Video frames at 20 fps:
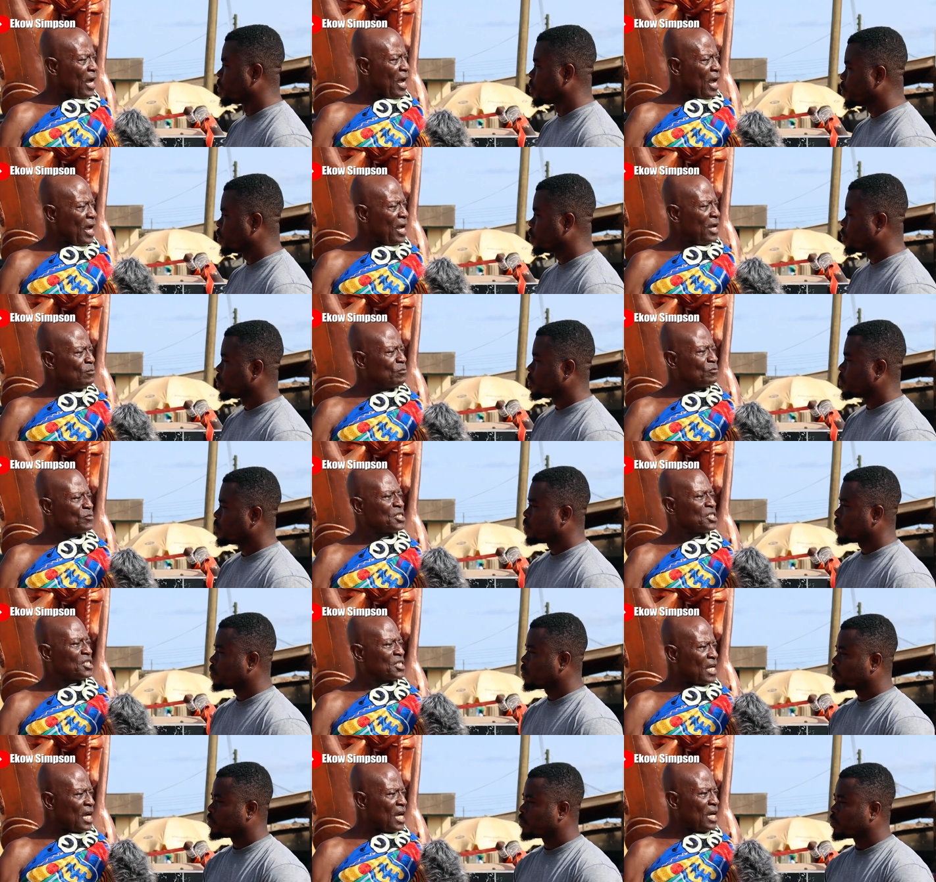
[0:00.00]
Speaker 1: I am
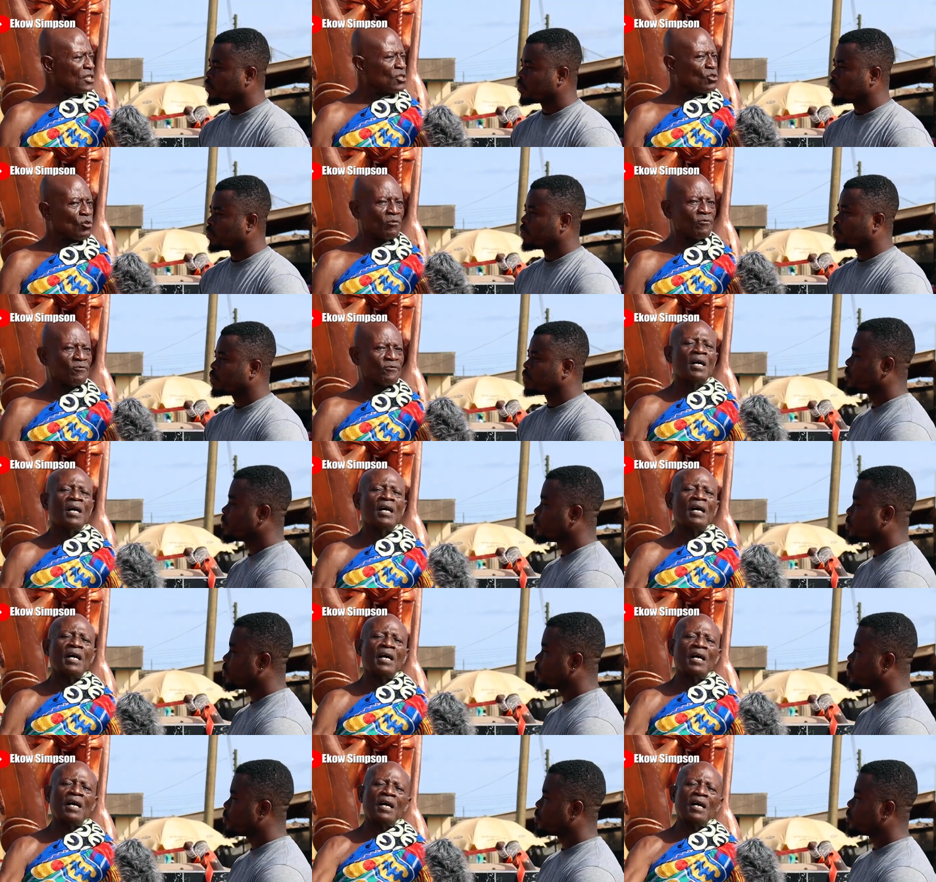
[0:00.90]
in charge of
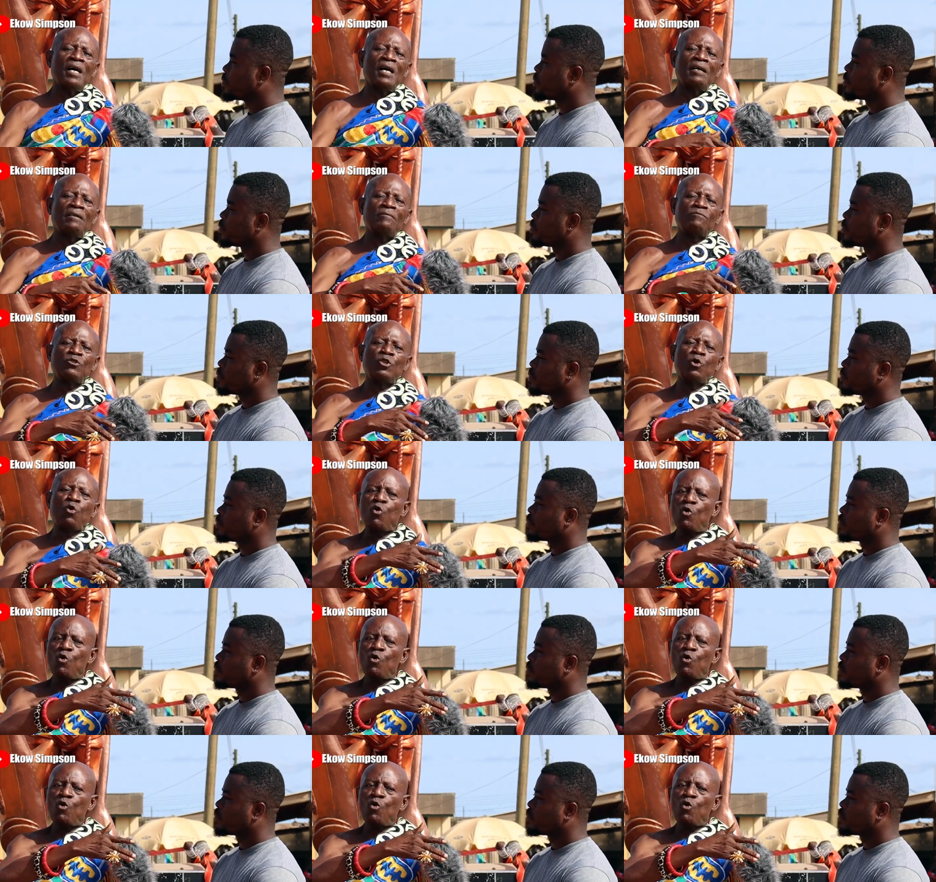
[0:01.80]
uh, the